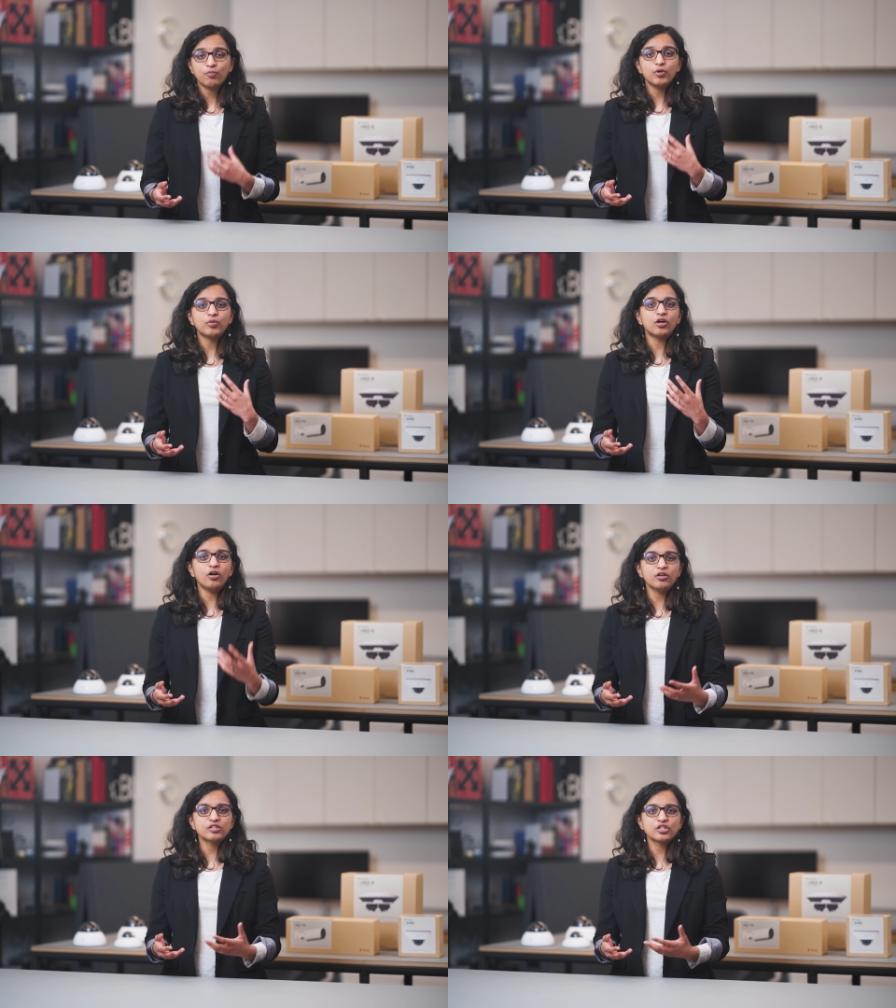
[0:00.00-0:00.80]
we will
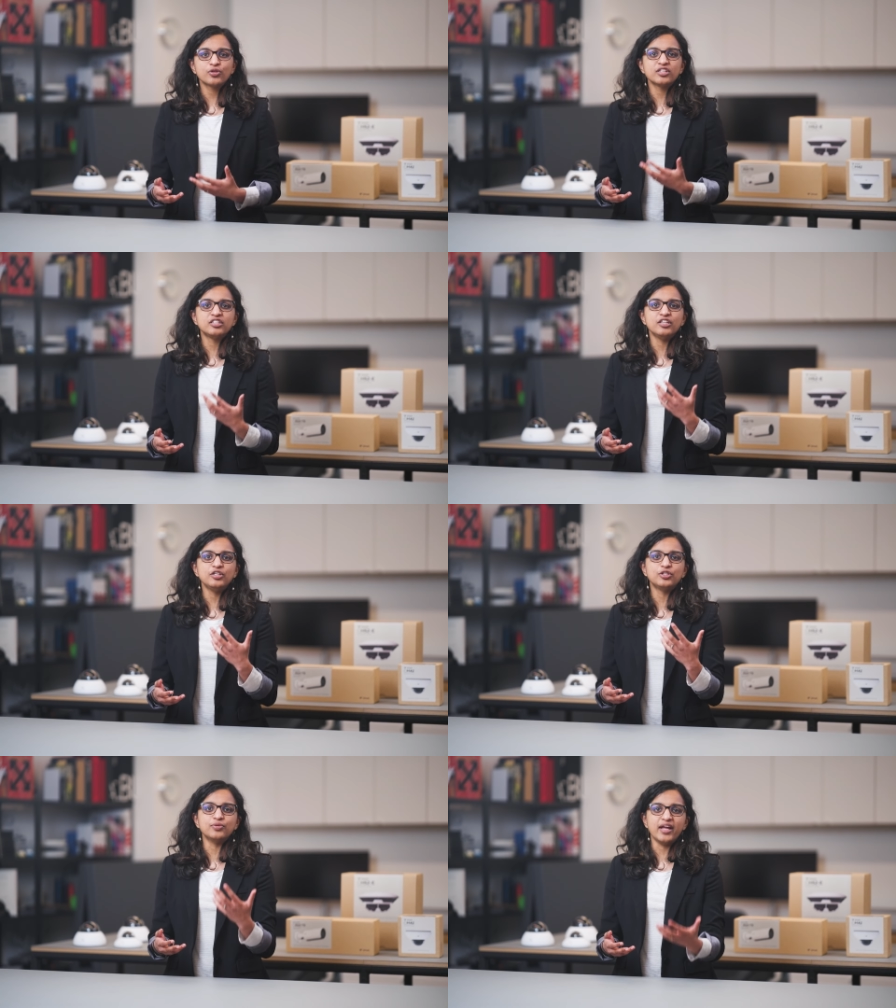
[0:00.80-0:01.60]
also
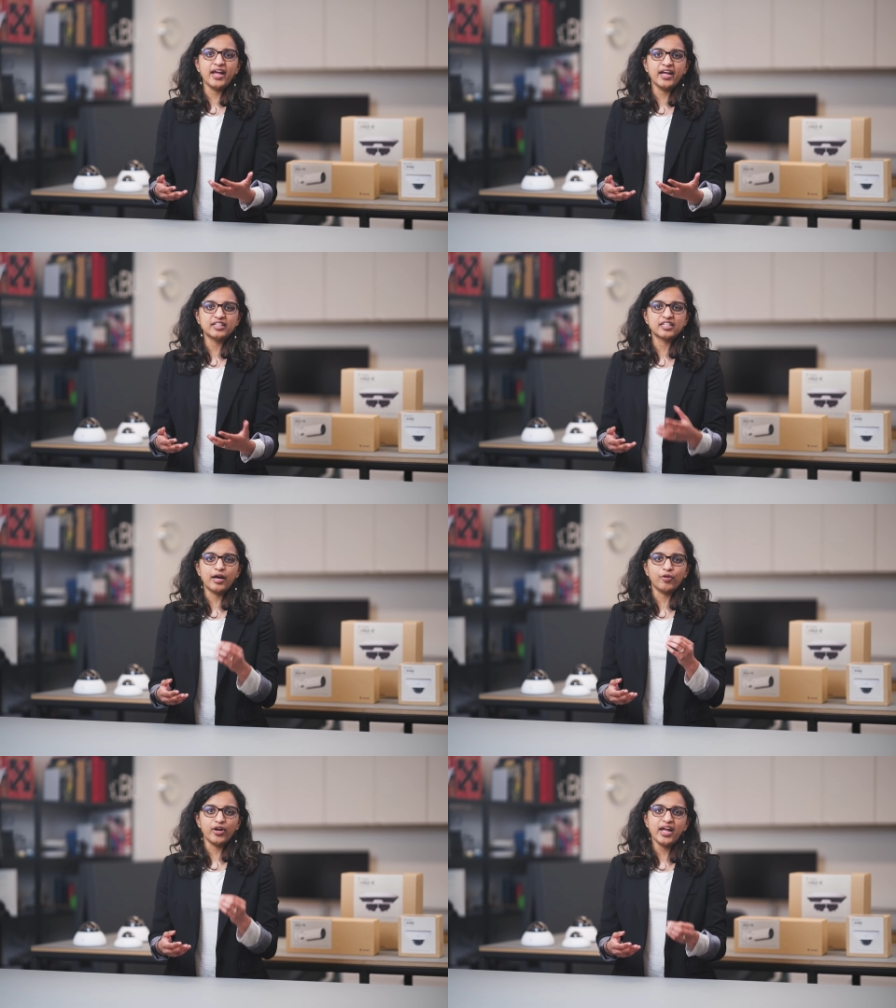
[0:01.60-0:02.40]
continue to enhance
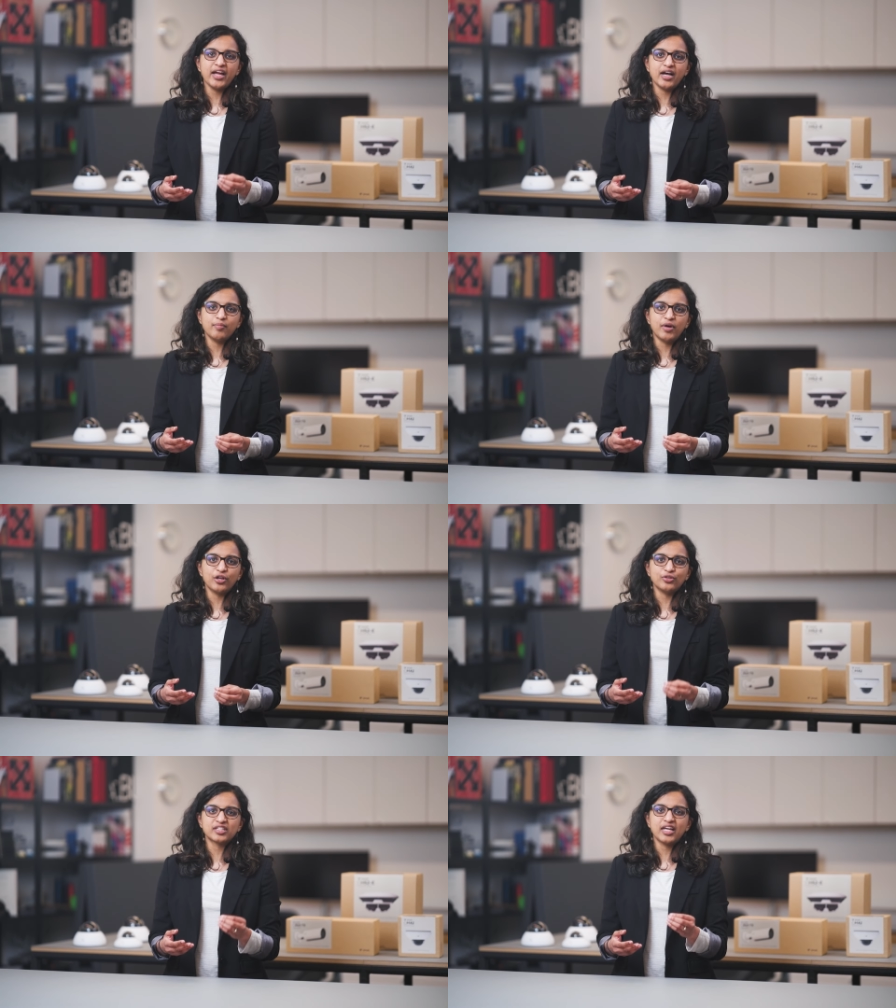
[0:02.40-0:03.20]
our AI
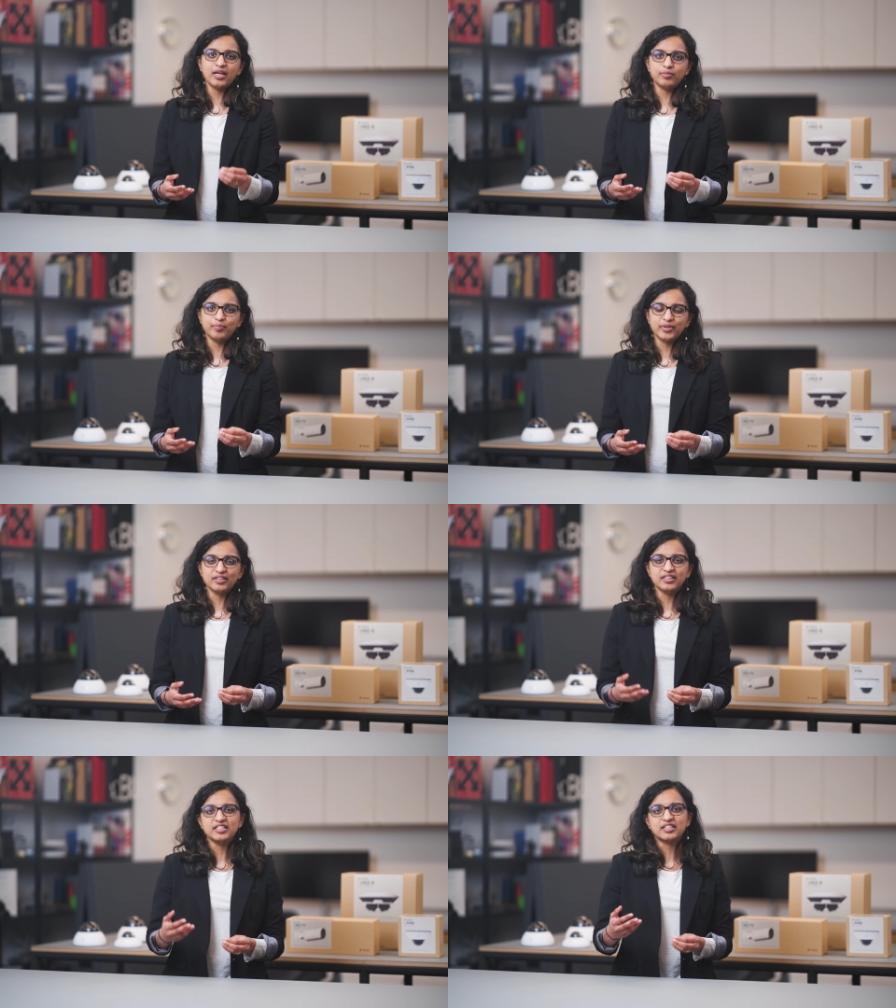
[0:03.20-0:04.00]
model's
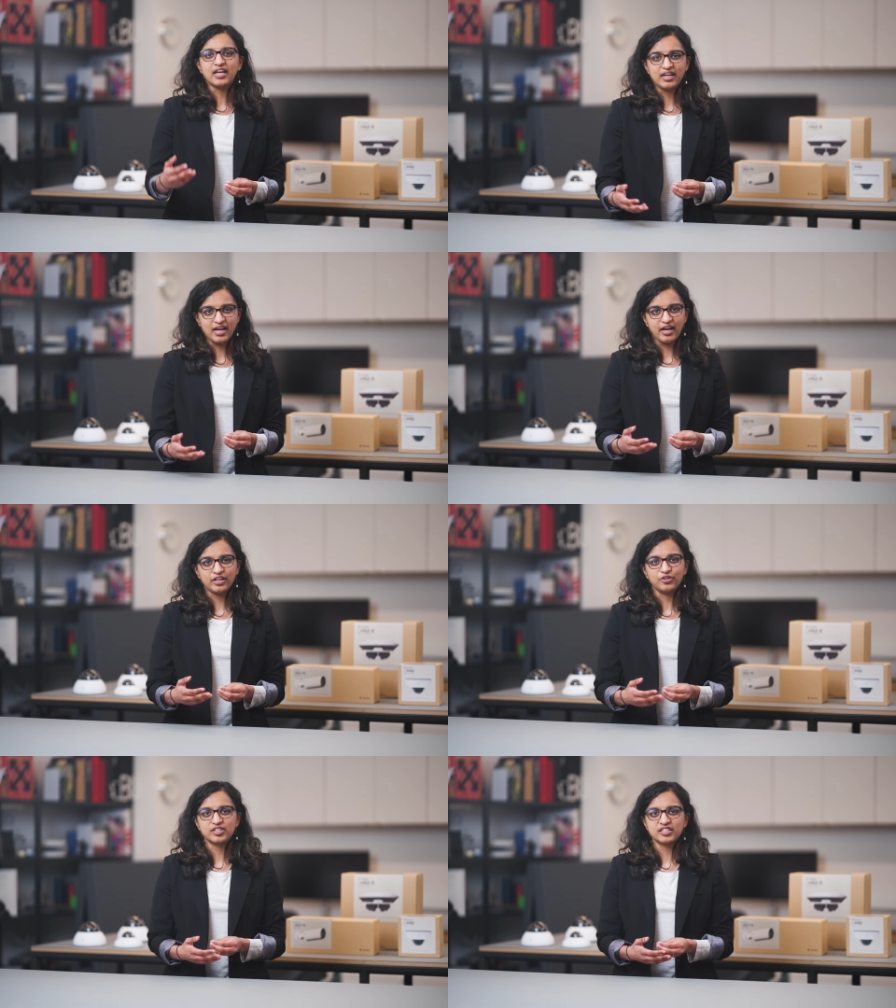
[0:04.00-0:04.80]
capabilities and
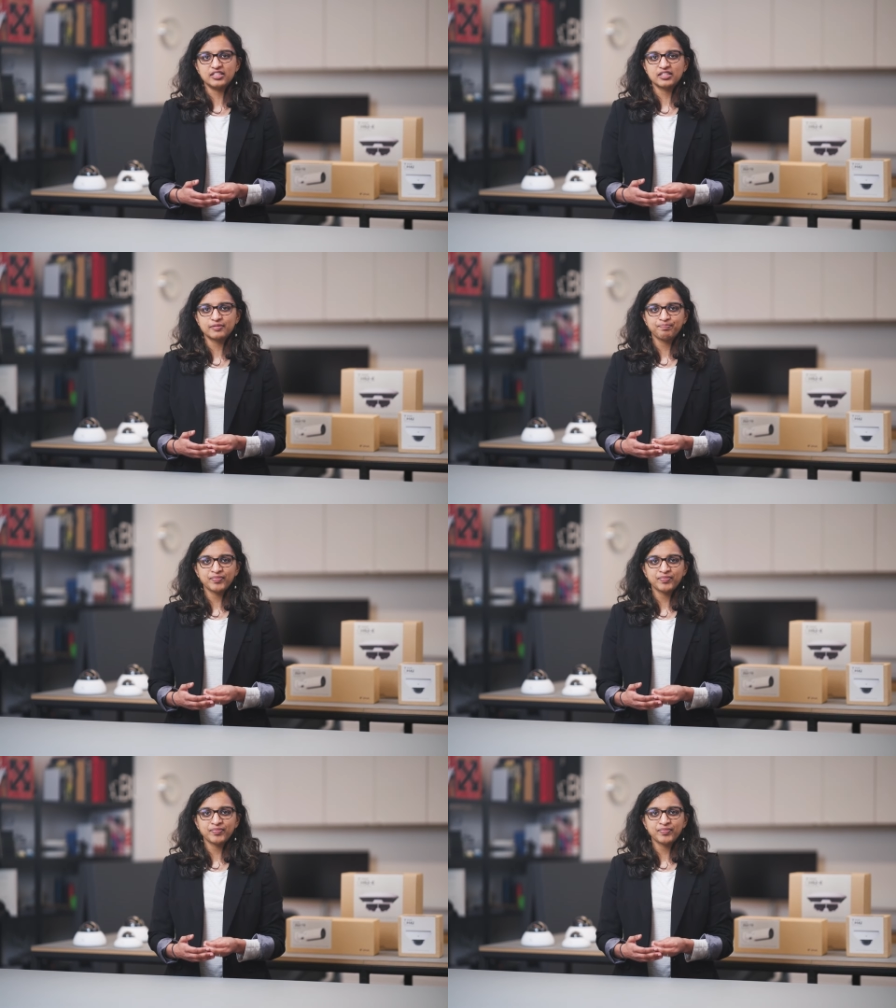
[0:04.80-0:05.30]
accuracies.